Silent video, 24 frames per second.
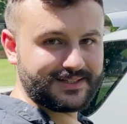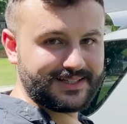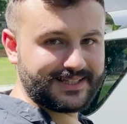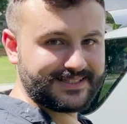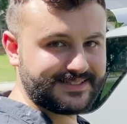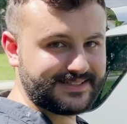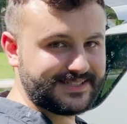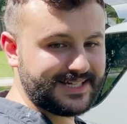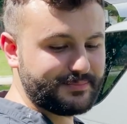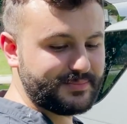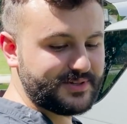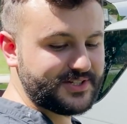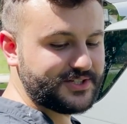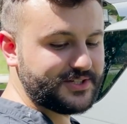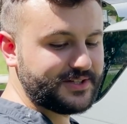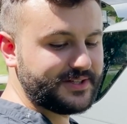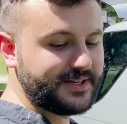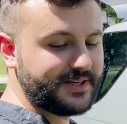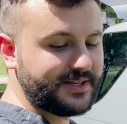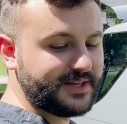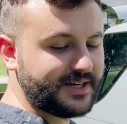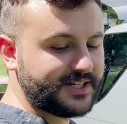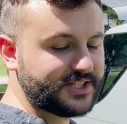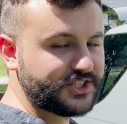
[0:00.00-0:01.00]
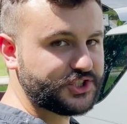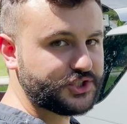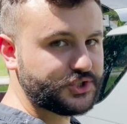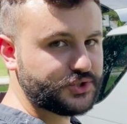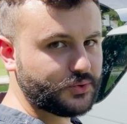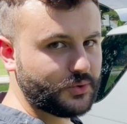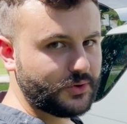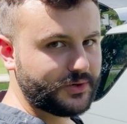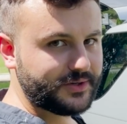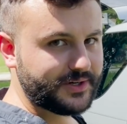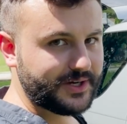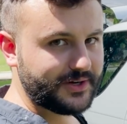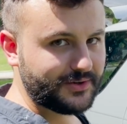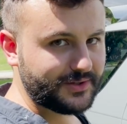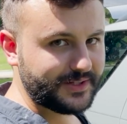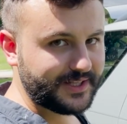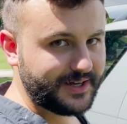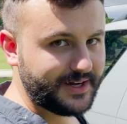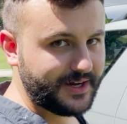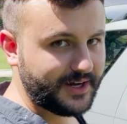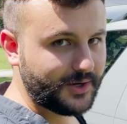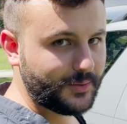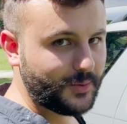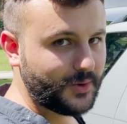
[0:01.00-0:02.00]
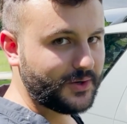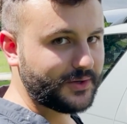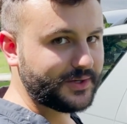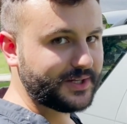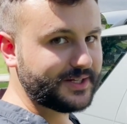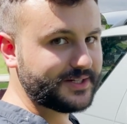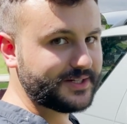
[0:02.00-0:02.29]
Let's step into the extraordinarily high quality